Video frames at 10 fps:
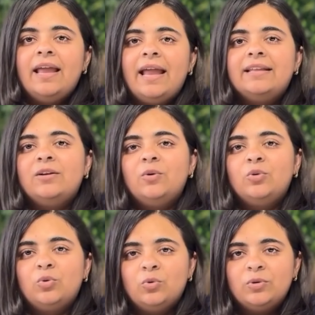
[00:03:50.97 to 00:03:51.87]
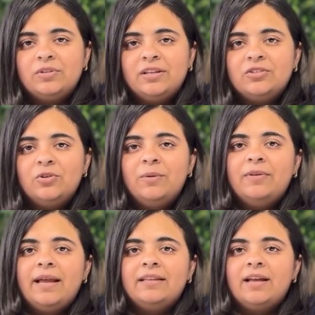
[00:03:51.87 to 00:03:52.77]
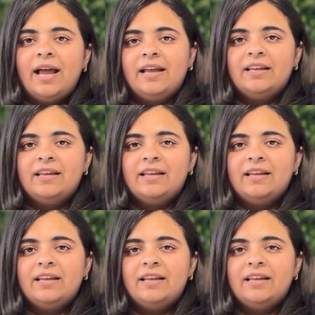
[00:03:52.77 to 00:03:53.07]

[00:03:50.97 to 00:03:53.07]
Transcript: SO2 disrupts entire